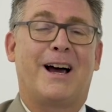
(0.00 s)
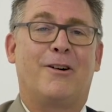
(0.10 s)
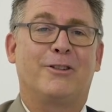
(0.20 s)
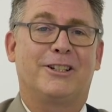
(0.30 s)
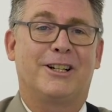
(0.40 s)

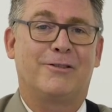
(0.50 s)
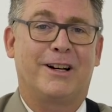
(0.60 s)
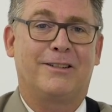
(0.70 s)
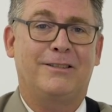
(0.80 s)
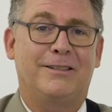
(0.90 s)
Anya
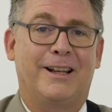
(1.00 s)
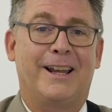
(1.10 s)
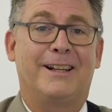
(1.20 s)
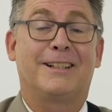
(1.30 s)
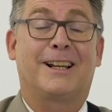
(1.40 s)
Terrell
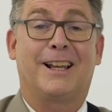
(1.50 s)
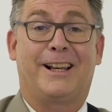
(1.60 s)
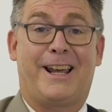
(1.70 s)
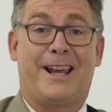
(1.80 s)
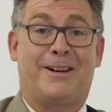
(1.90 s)
and
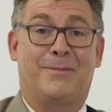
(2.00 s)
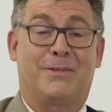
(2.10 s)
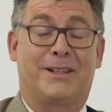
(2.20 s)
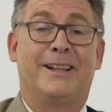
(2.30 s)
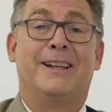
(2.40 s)
Clelia
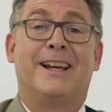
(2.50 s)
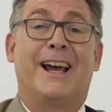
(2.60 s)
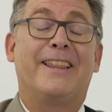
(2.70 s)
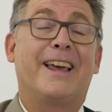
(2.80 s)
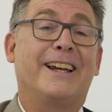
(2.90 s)
Adams.
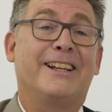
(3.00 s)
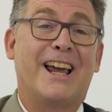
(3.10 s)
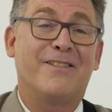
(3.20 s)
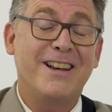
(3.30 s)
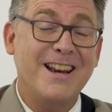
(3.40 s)
And they
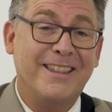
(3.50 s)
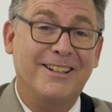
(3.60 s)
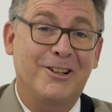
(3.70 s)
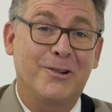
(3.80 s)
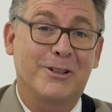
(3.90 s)
have
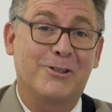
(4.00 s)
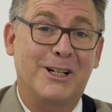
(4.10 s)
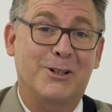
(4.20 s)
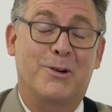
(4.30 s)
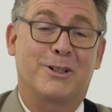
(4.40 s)
nothing to do with
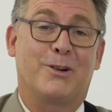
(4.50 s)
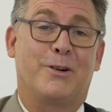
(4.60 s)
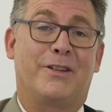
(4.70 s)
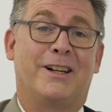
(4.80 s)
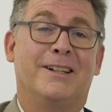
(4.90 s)
grunge
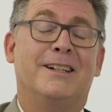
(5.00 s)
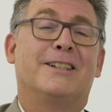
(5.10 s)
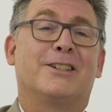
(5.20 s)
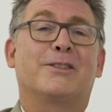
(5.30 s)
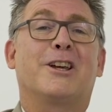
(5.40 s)
whatsoever.
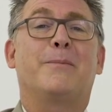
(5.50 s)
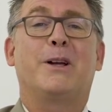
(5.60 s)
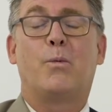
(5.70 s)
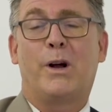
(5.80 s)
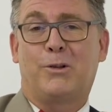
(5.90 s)
So it's going to be
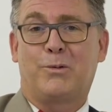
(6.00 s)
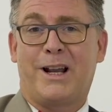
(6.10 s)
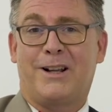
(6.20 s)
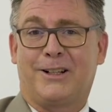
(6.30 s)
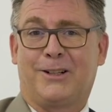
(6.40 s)
a
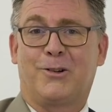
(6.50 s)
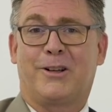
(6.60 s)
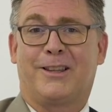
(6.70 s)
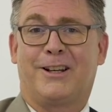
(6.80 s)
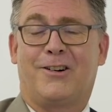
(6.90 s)
well-rounded look
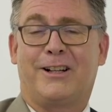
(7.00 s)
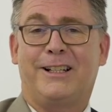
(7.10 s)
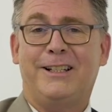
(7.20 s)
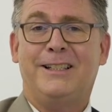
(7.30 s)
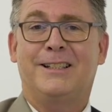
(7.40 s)
at the
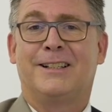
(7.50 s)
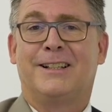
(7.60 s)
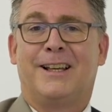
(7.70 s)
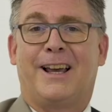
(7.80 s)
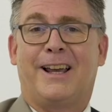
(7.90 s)
90s.
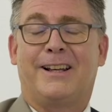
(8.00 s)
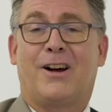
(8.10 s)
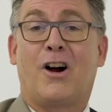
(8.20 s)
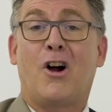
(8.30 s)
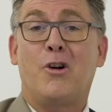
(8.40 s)
And
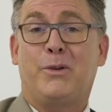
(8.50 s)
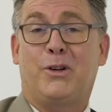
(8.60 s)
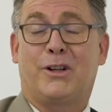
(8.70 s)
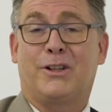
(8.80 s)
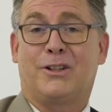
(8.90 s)
I hope
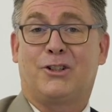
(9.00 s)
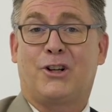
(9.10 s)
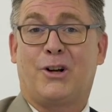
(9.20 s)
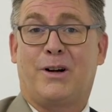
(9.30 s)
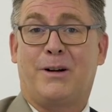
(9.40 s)
you can
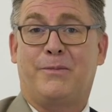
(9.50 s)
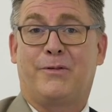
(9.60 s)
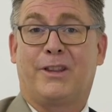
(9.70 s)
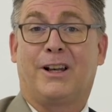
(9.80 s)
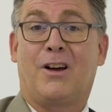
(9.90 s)
show up
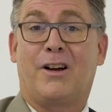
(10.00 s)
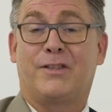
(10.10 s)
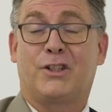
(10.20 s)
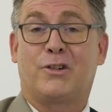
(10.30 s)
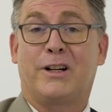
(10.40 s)
for the
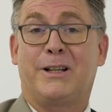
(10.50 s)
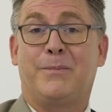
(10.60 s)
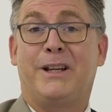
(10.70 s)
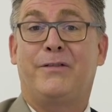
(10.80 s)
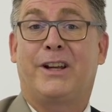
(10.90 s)
live
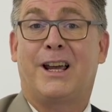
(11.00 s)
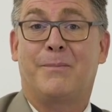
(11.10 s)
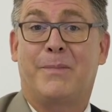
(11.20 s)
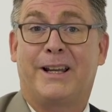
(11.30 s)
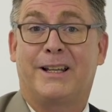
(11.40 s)
stream if you
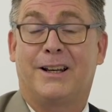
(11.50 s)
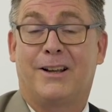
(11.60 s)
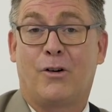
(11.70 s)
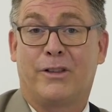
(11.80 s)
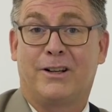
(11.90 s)
can't make
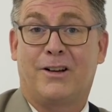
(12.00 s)
it on the